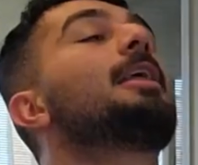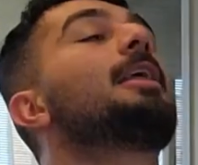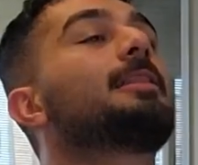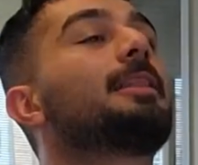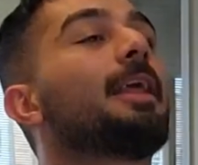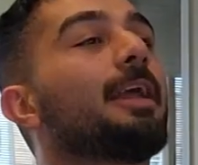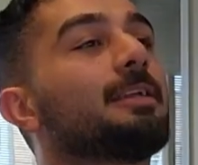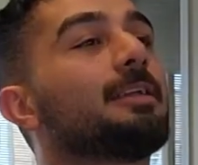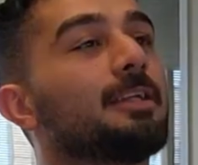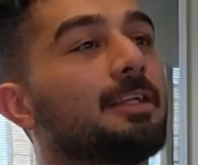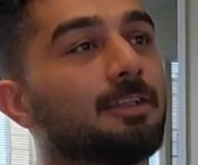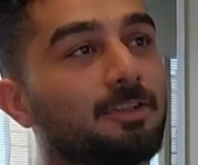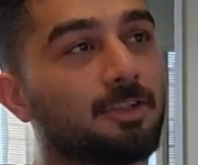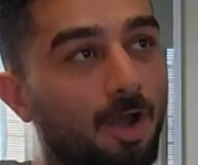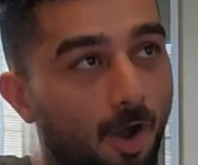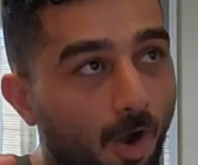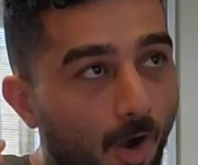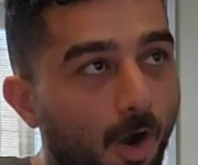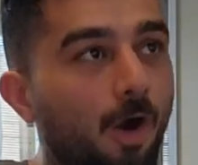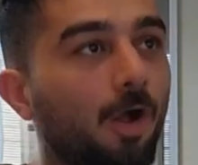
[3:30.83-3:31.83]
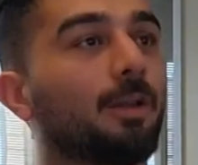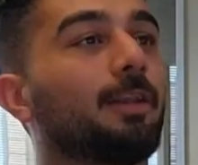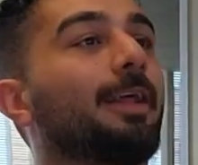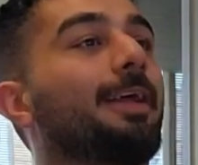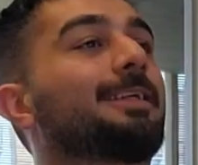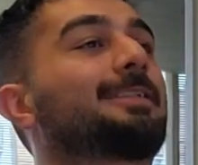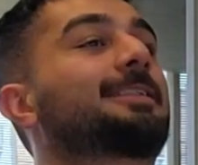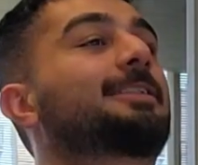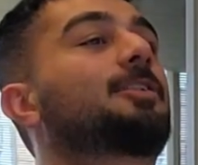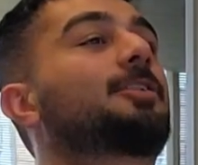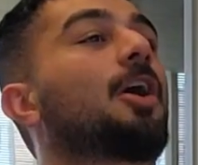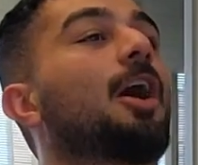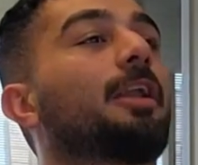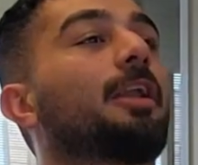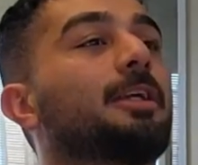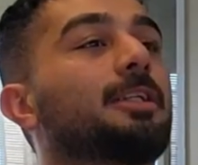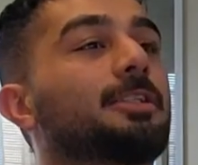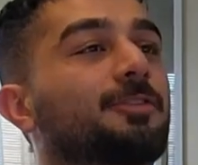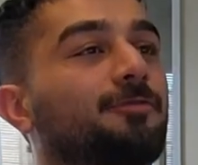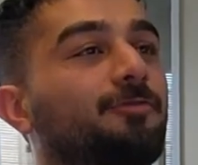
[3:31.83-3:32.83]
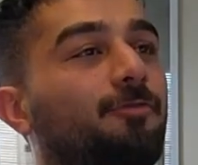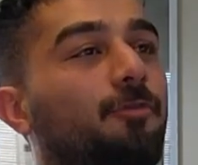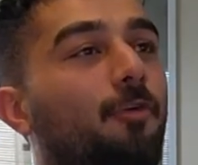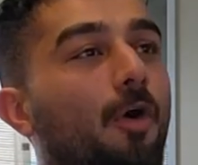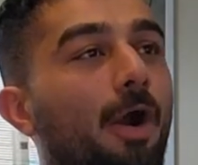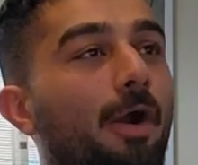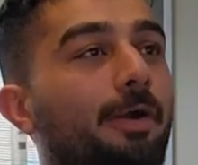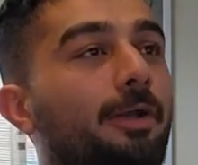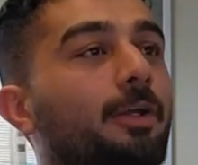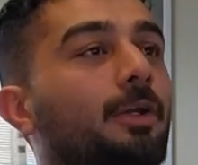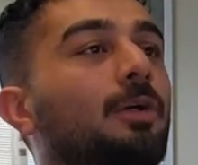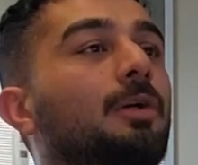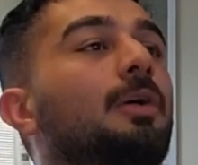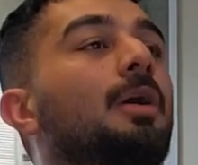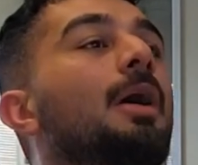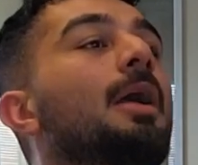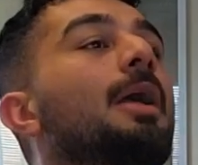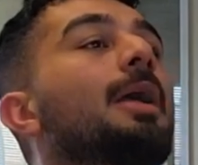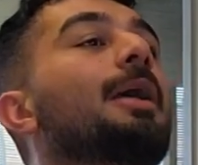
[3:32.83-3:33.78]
They did all the studies for you,